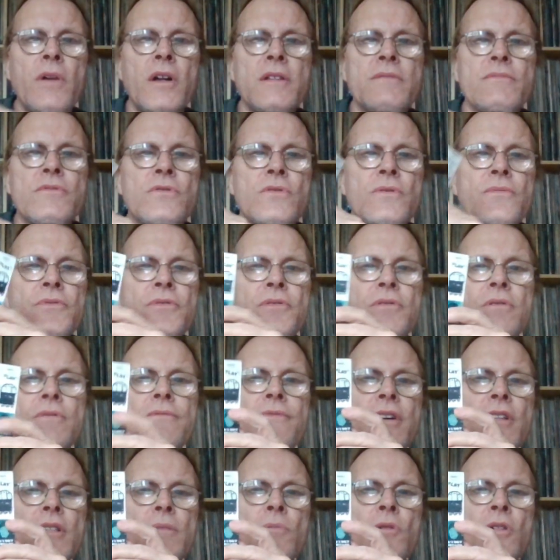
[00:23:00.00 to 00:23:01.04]
not even sure if this is
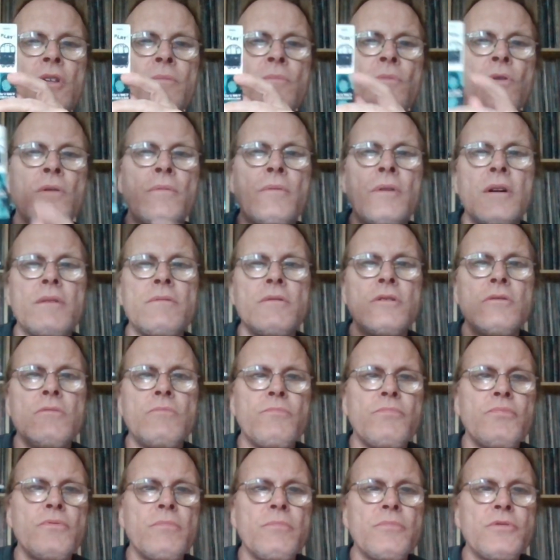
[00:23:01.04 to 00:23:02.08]
available anymore.
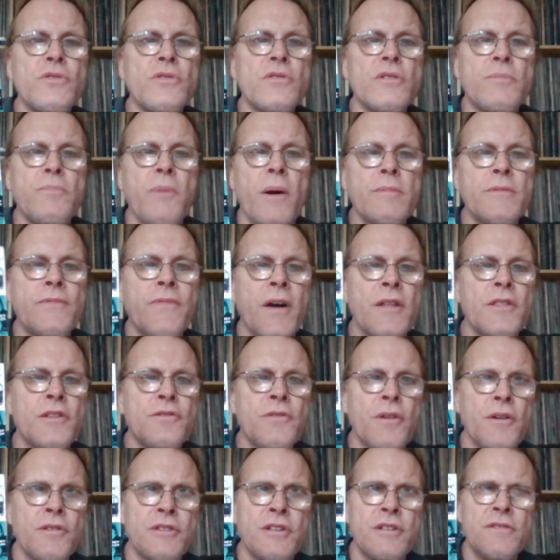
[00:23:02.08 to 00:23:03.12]
I'm sure you could probably find
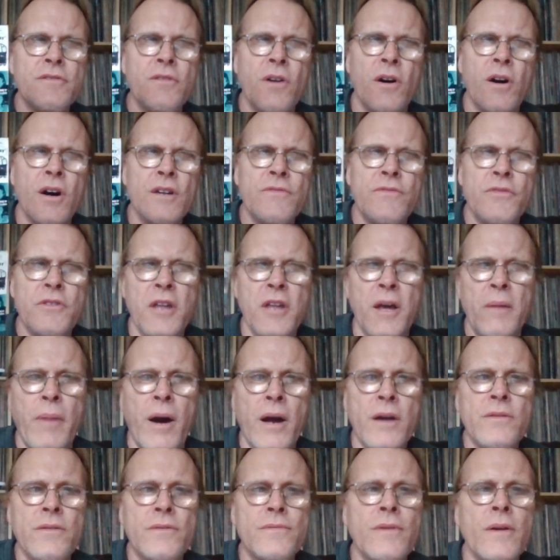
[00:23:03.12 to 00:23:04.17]
this on Discogs for $10
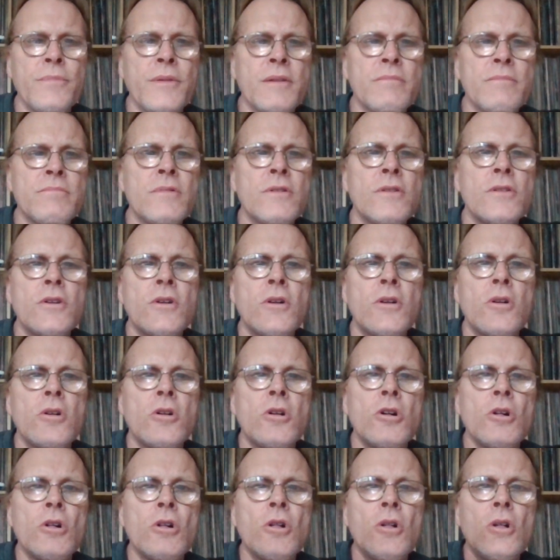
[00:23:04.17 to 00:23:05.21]
or something.
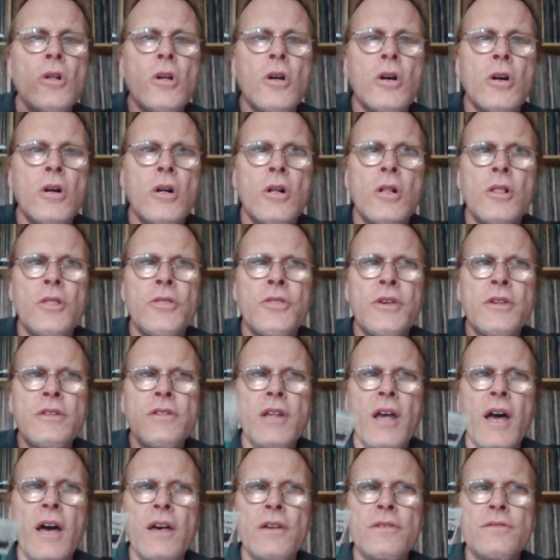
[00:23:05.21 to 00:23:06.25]
This
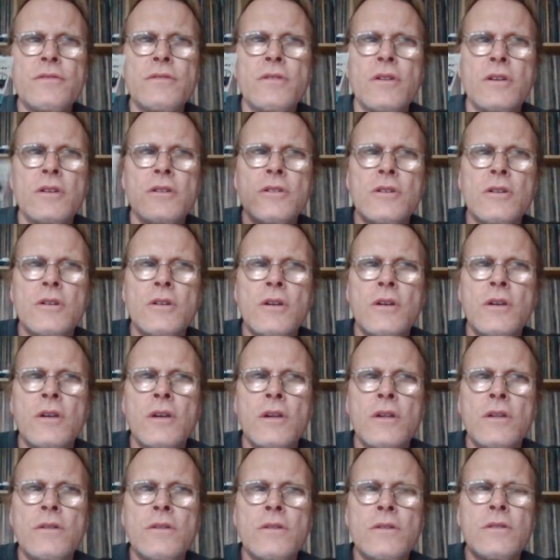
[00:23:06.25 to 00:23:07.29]
has
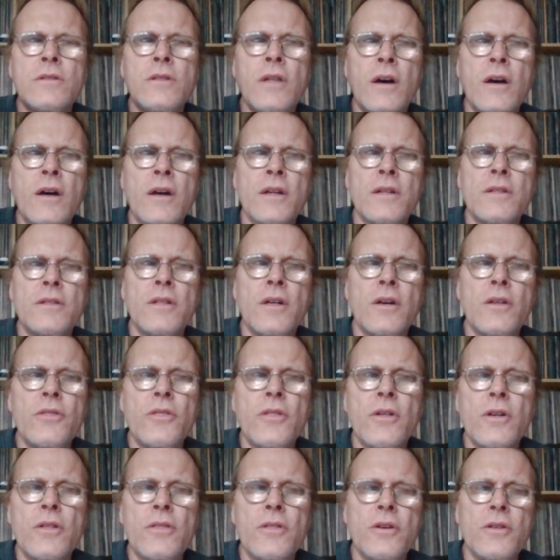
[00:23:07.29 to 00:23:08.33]
the
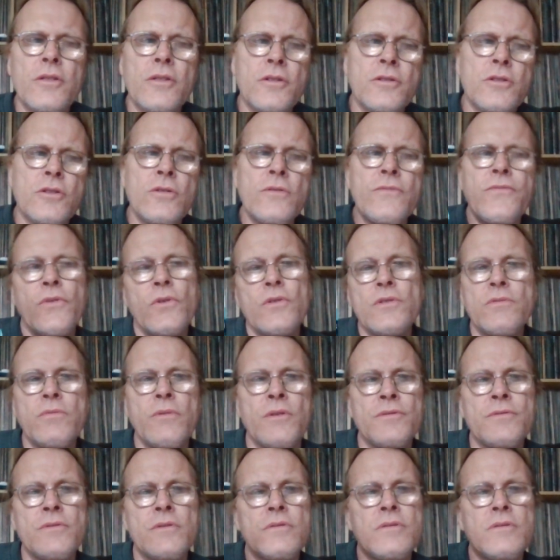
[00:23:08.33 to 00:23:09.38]
the two first
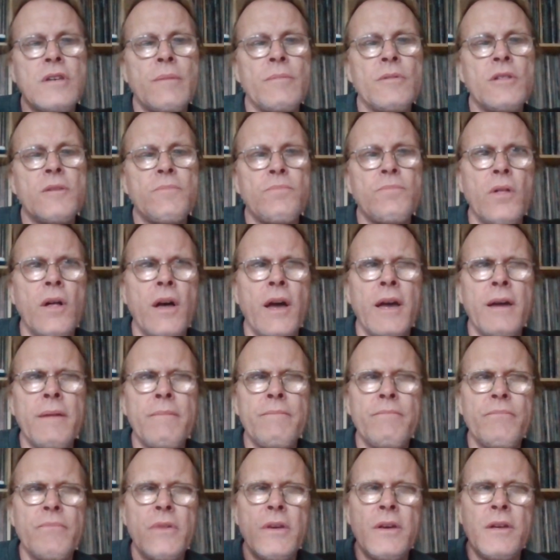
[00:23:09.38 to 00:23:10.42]
ones, See Emily Play
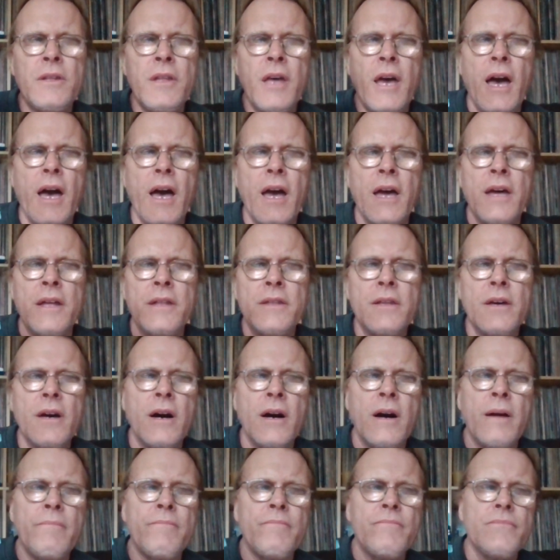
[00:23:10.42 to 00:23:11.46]
and
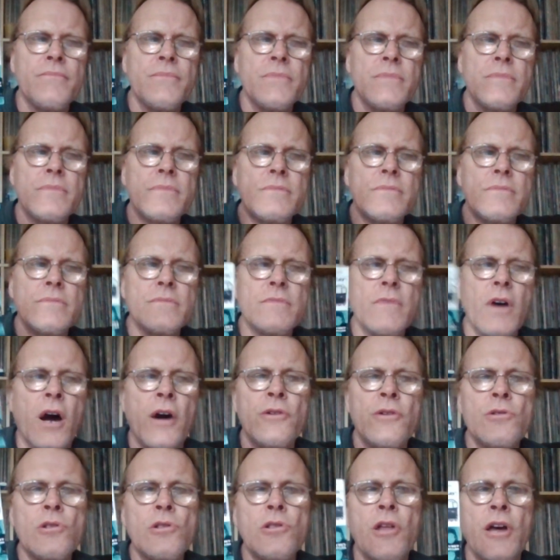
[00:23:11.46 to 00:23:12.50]

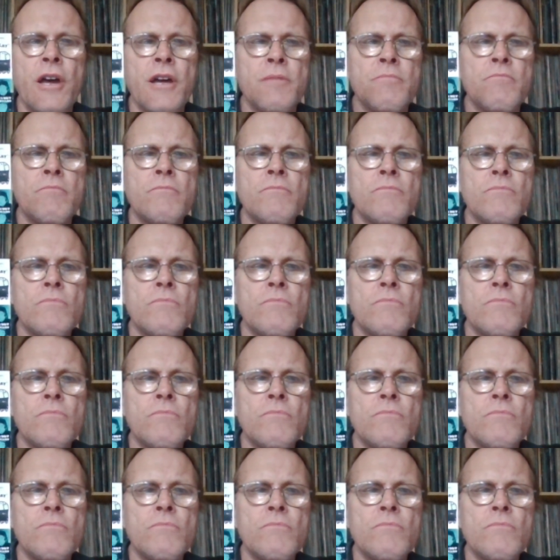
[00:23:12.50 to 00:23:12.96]
Arnold Lane.